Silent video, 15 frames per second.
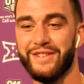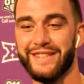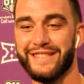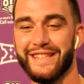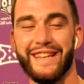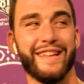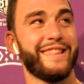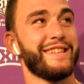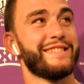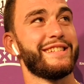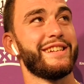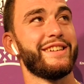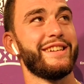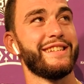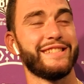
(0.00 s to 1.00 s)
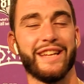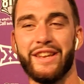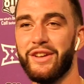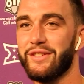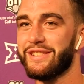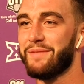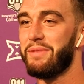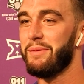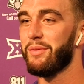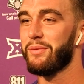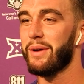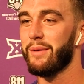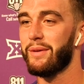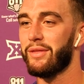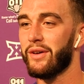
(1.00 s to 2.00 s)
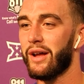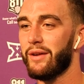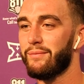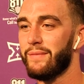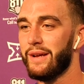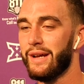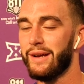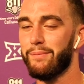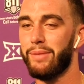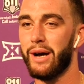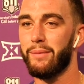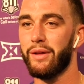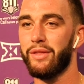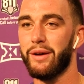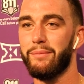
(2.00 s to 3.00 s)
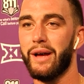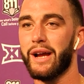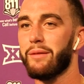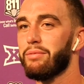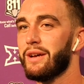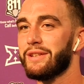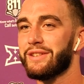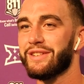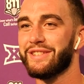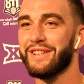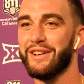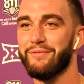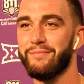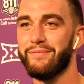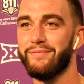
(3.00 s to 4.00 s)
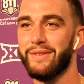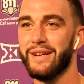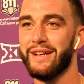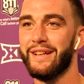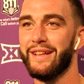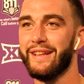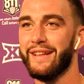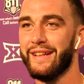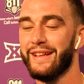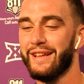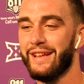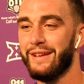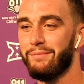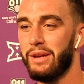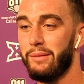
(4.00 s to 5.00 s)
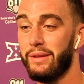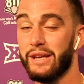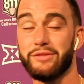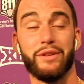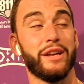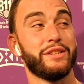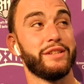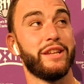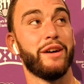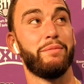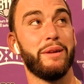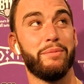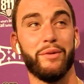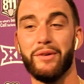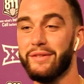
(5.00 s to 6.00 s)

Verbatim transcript: wasn't nothing serious. I know some people probably thought I popped my thumb back in place or something, but maybe that's what I should tell people.